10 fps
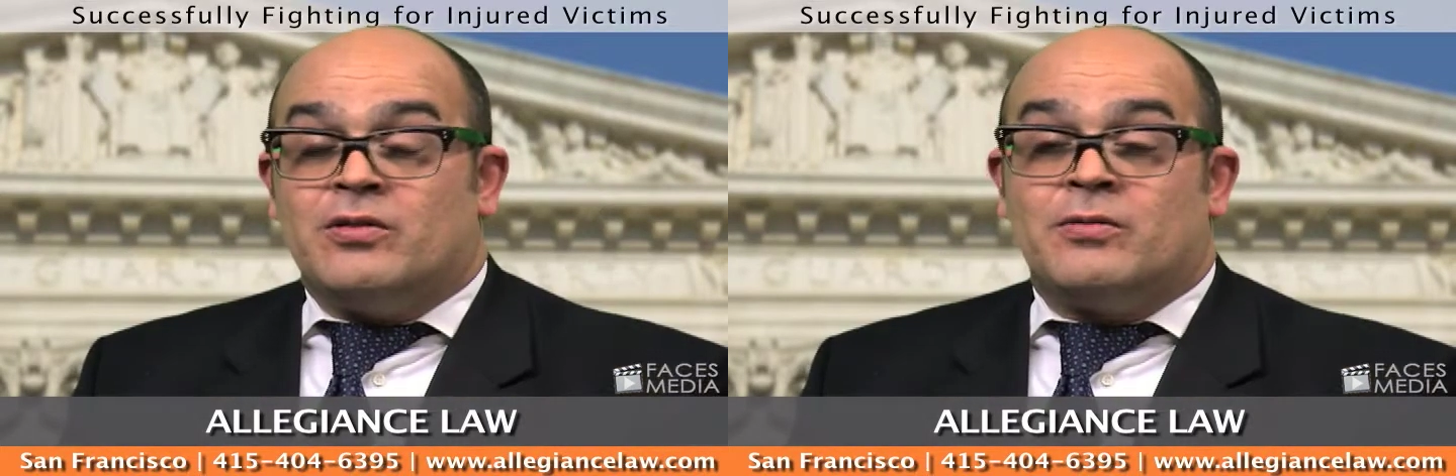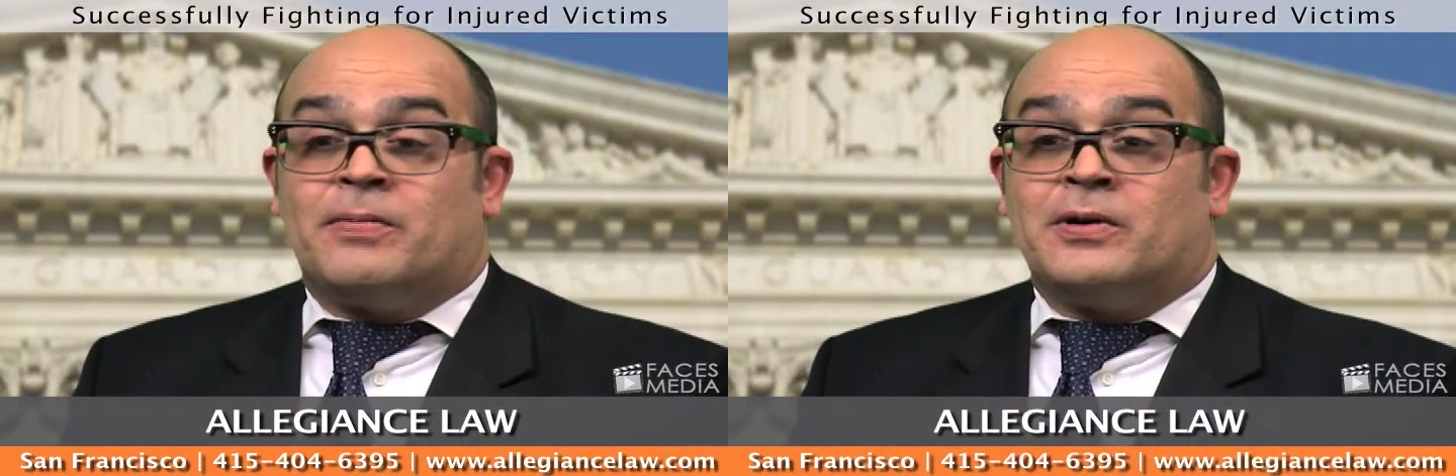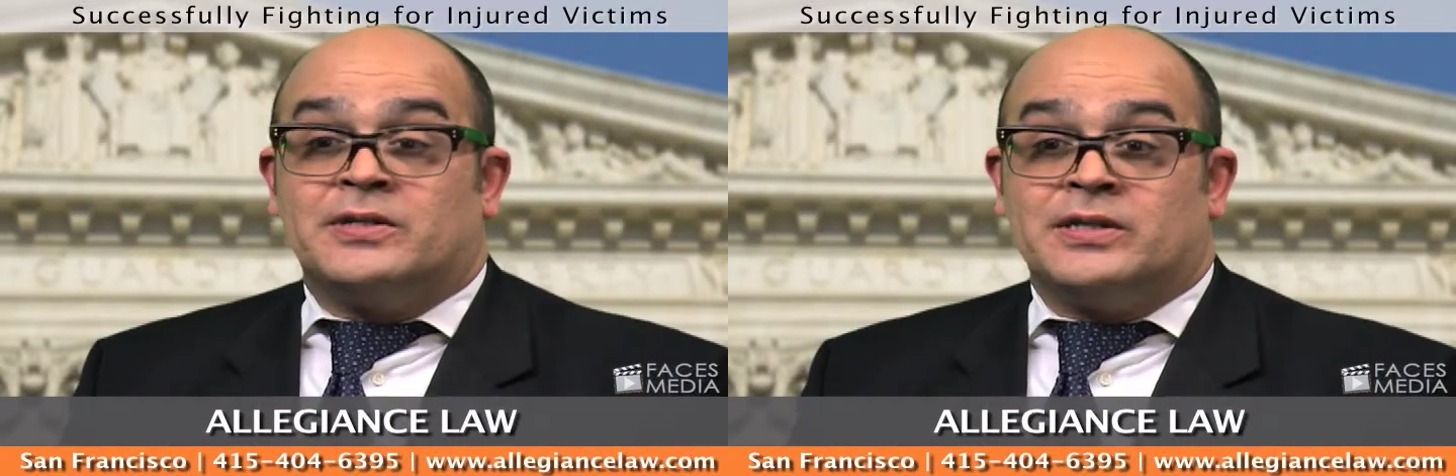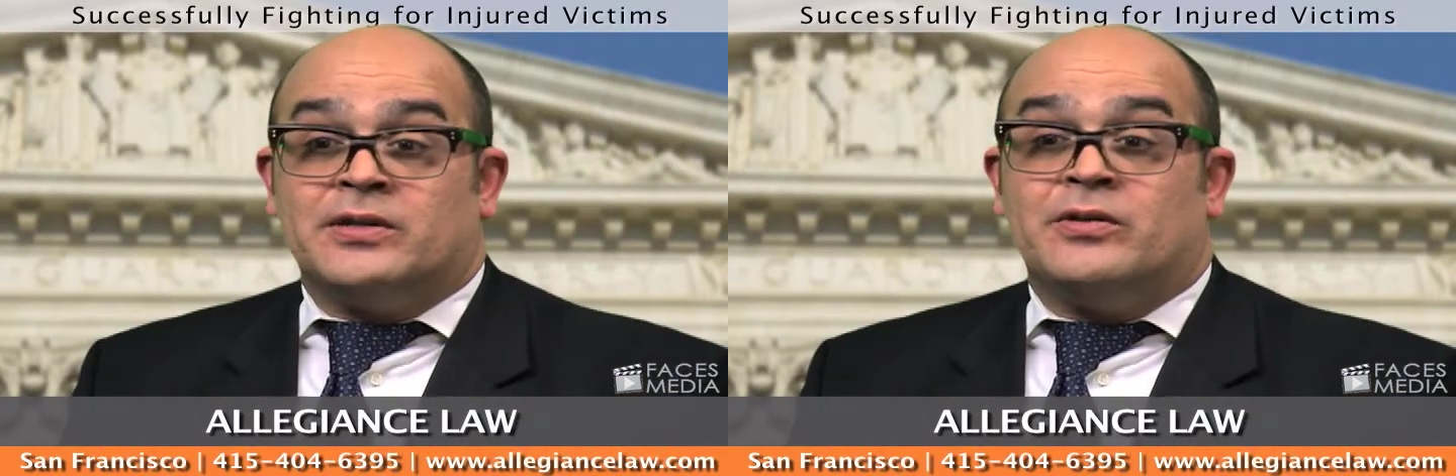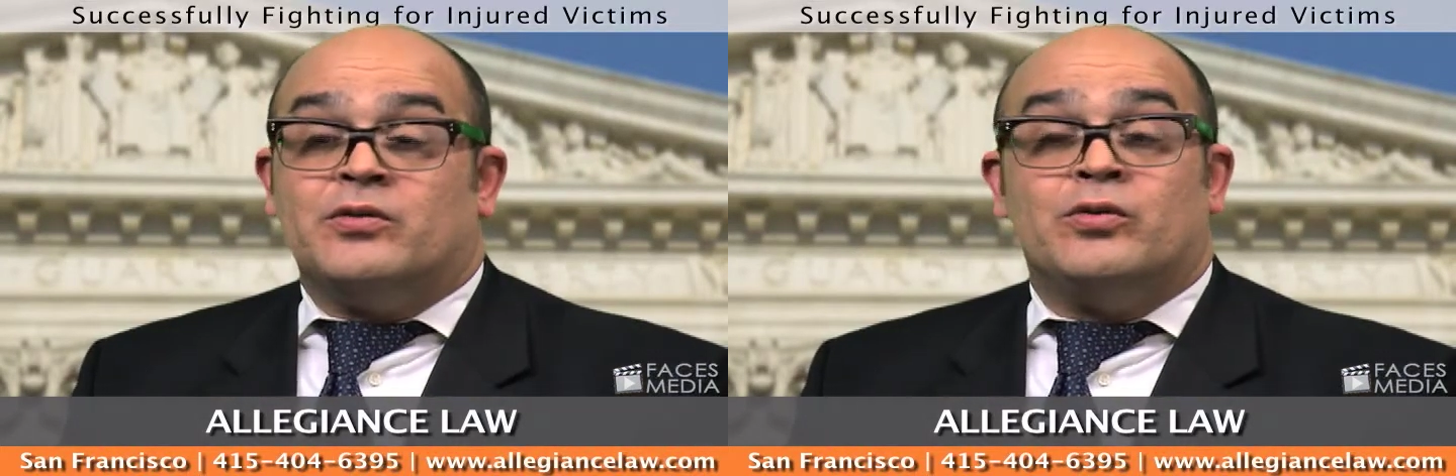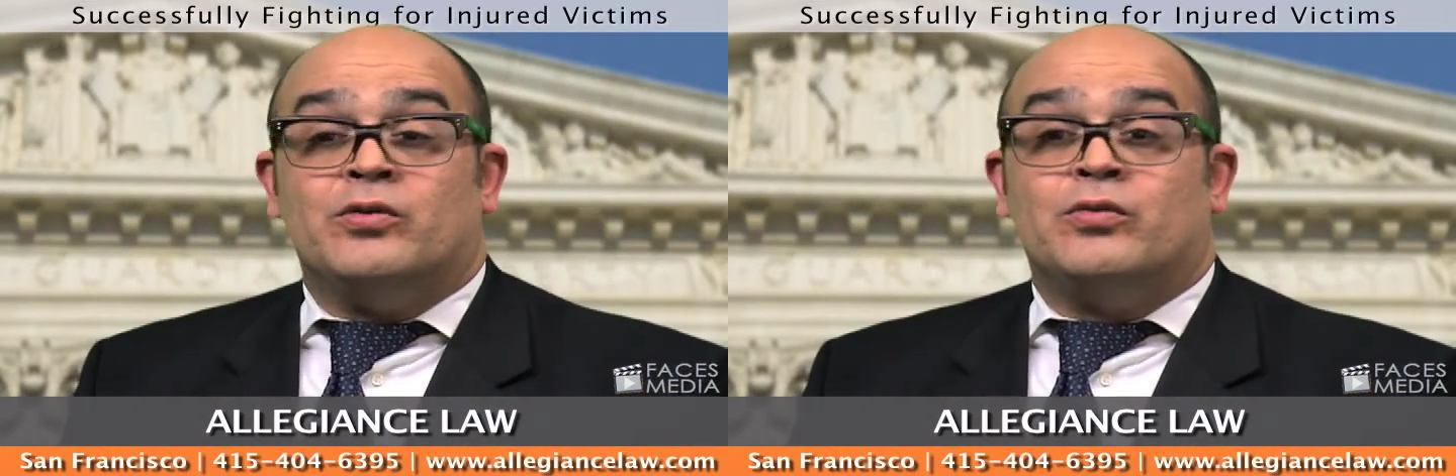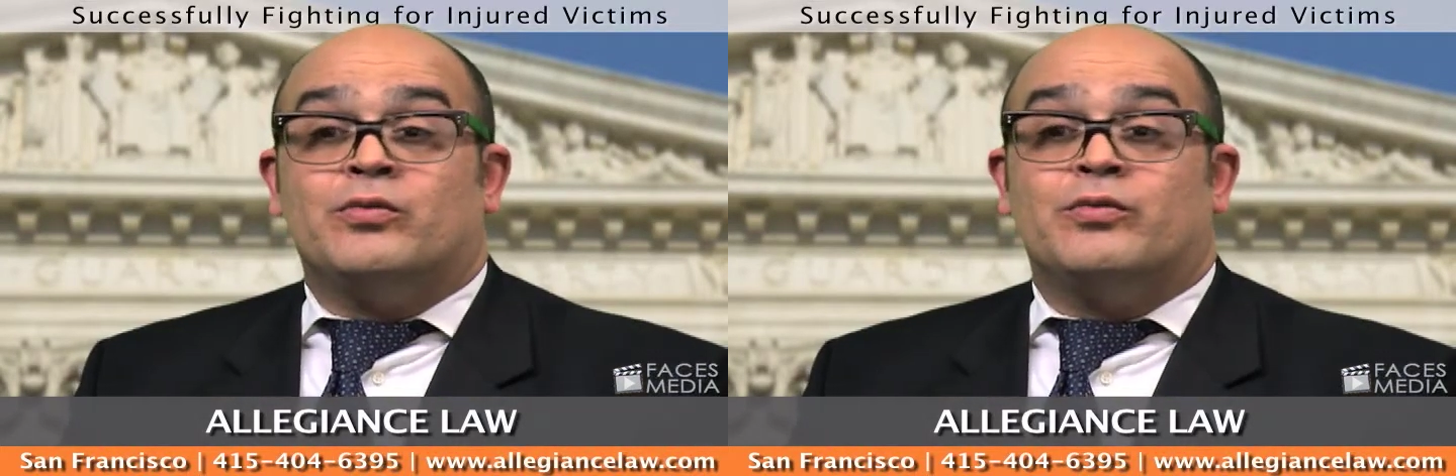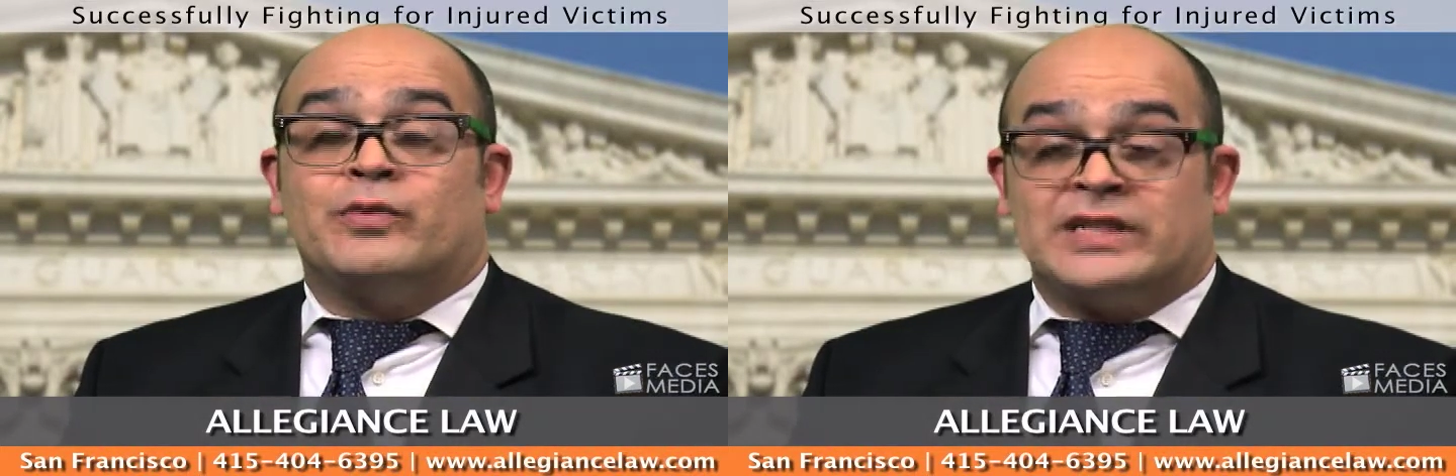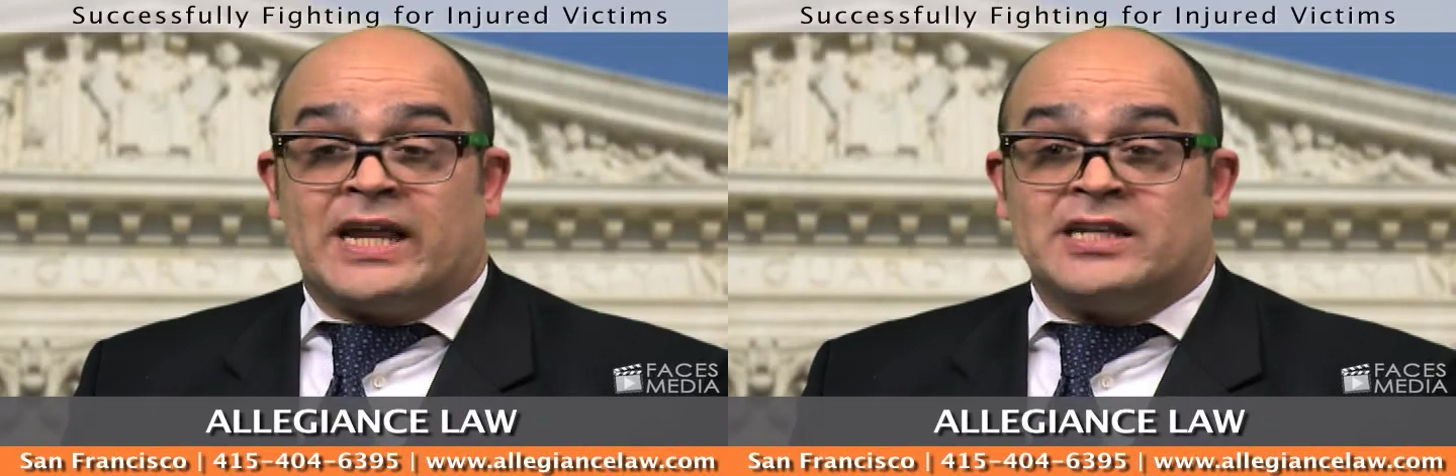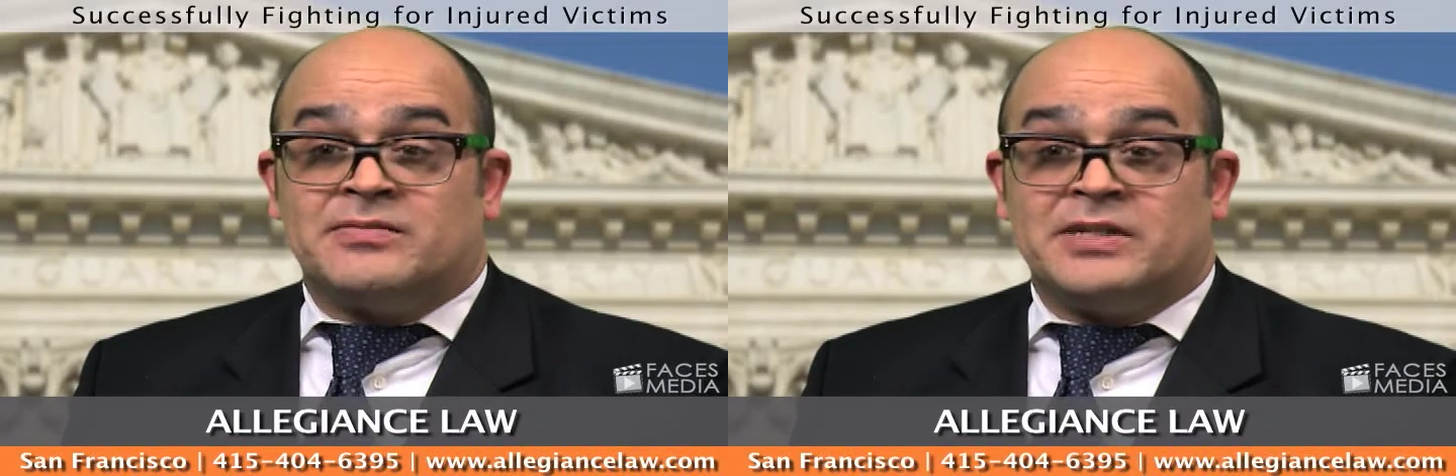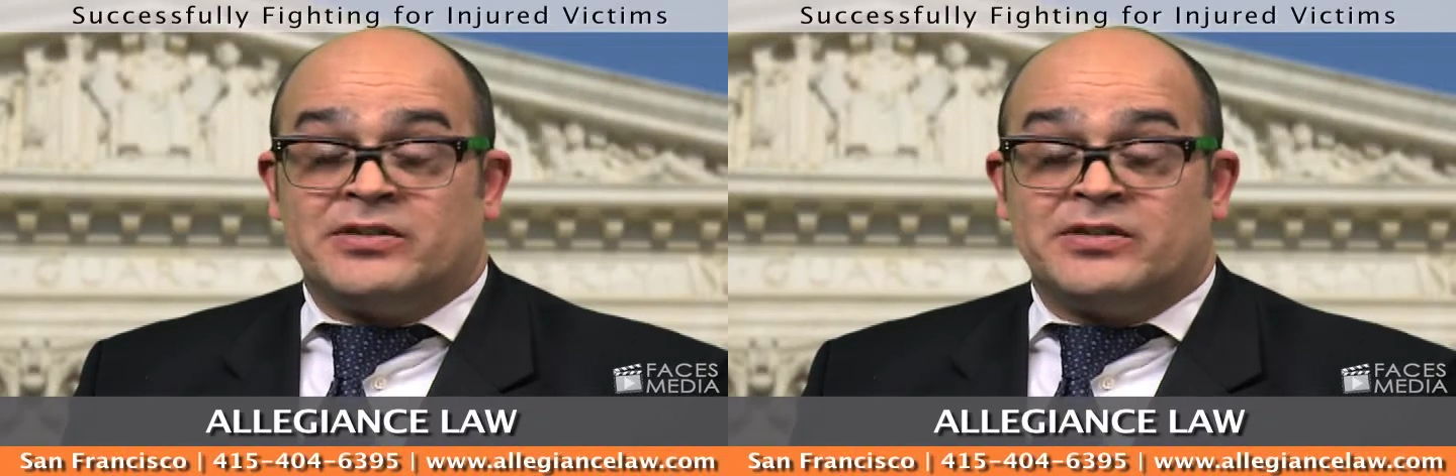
the person who retains me